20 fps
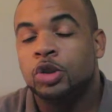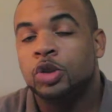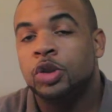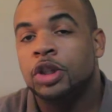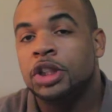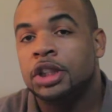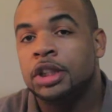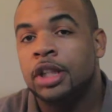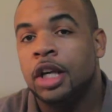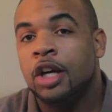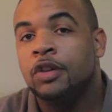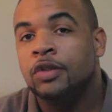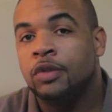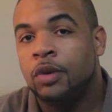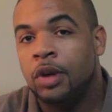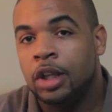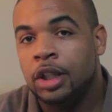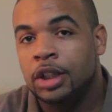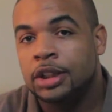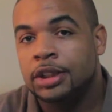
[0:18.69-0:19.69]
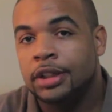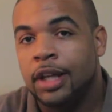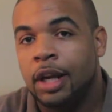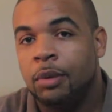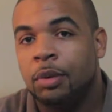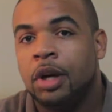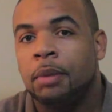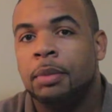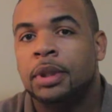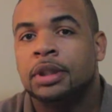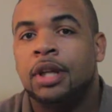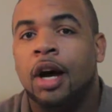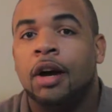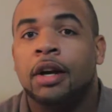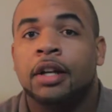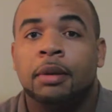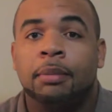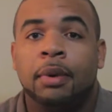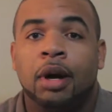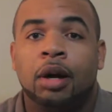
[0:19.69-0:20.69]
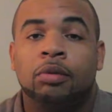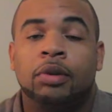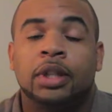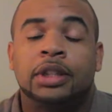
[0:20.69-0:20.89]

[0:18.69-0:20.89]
Nutrition Health Works, and we're going to be talking about